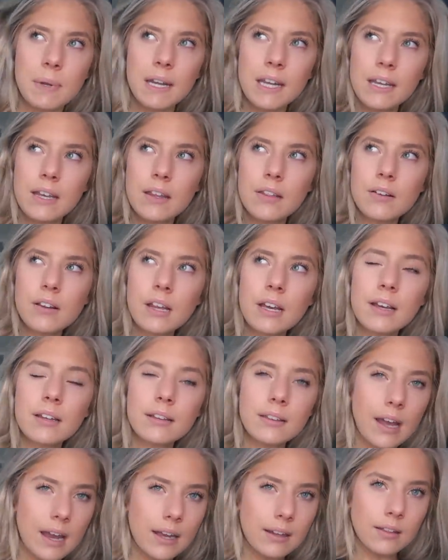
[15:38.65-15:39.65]
make either like a
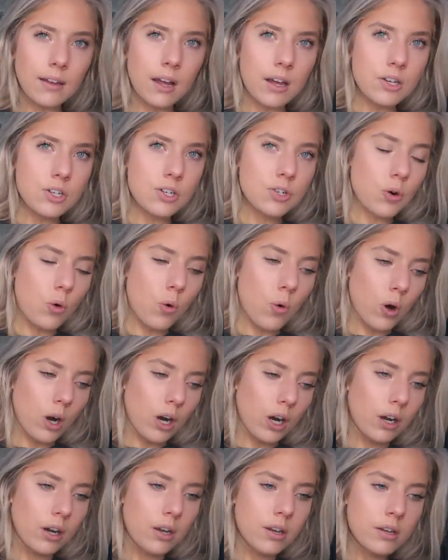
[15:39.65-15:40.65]
light lunch
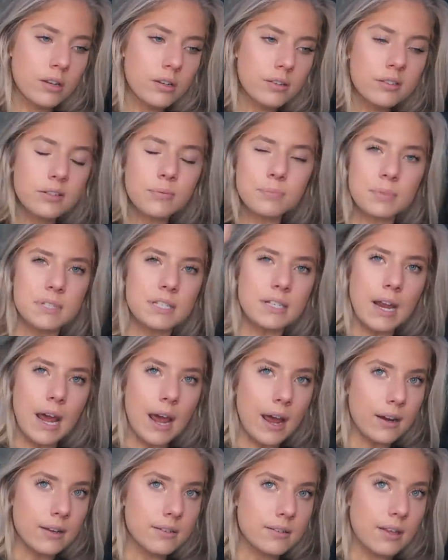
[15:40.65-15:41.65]
or some
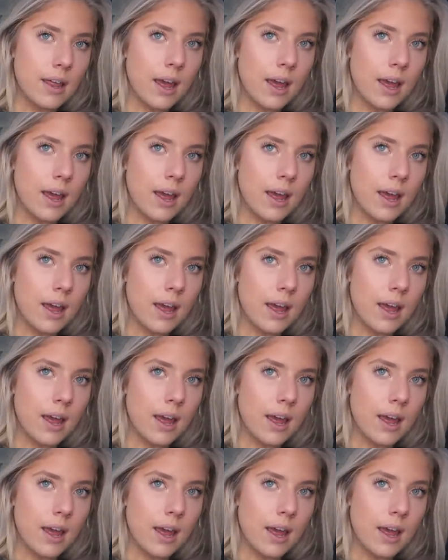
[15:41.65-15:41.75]
snacks,